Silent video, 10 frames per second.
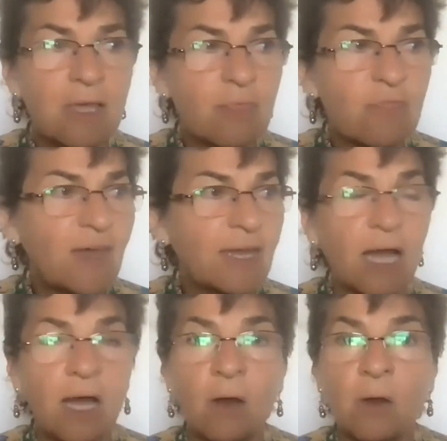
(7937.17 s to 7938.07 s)

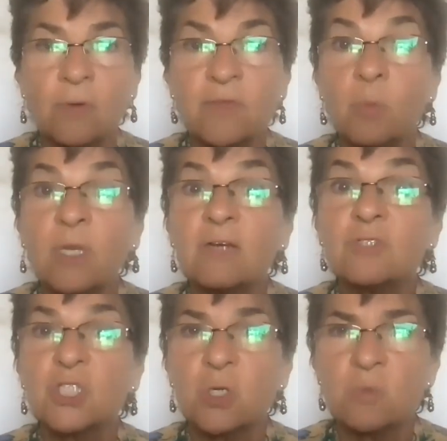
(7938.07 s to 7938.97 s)
that we have
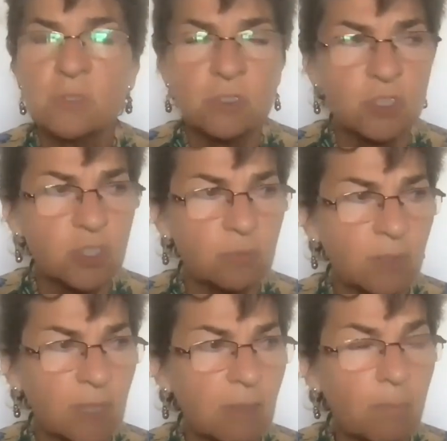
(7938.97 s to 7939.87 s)
chosen to
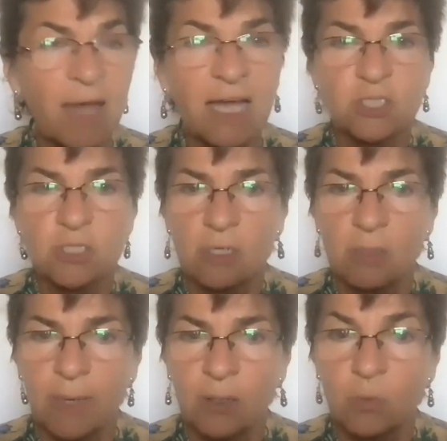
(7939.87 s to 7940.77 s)
be passionate
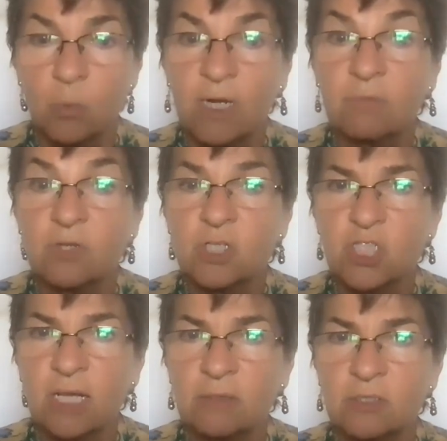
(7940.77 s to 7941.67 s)
about and whatever the
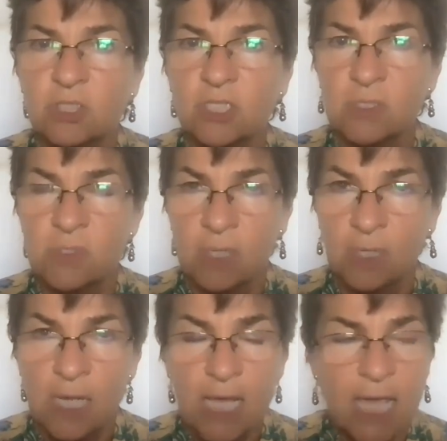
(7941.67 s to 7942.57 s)
challenge is, and